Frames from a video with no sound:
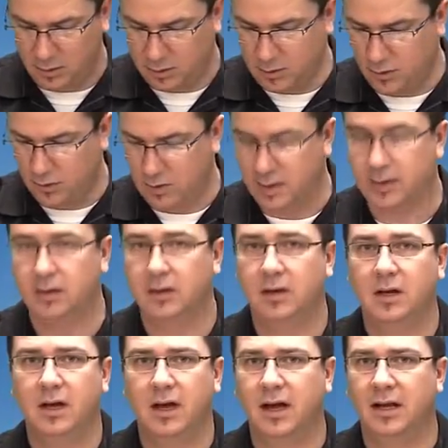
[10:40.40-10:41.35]
cork.
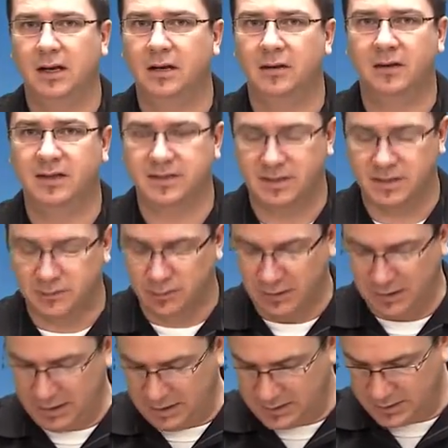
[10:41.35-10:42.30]
And this is
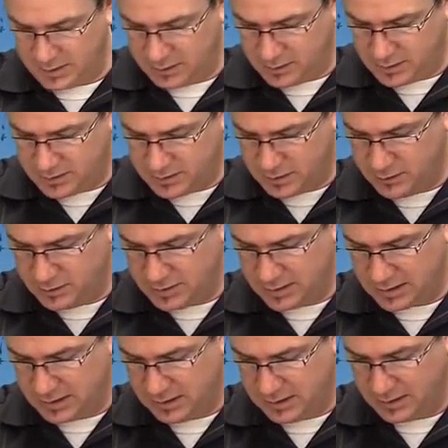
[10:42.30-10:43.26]
really easy. You just use
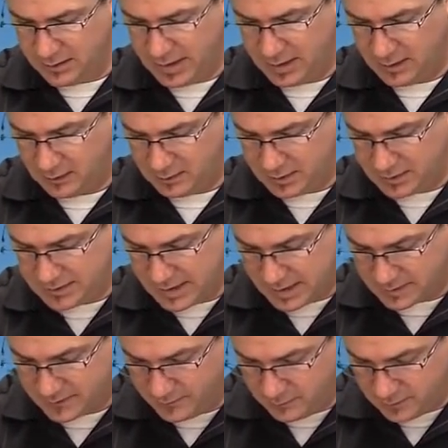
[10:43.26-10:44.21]
the clarinet or the
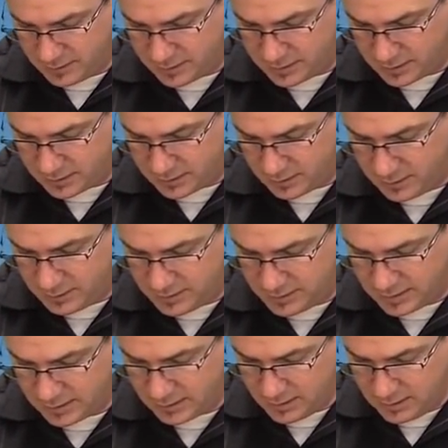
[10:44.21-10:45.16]
saxophone that you're
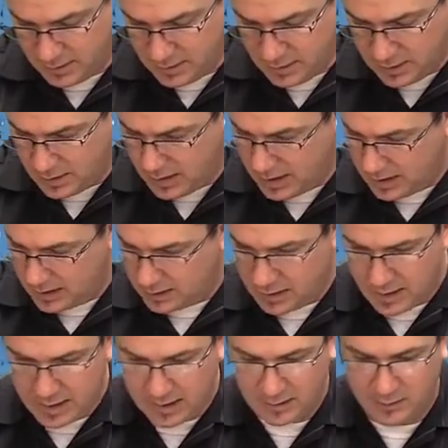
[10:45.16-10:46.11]
using,
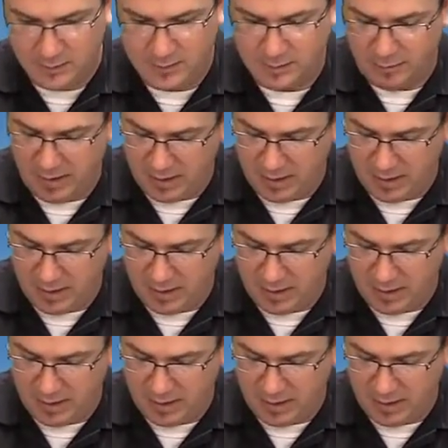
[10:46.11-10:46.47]
and I use a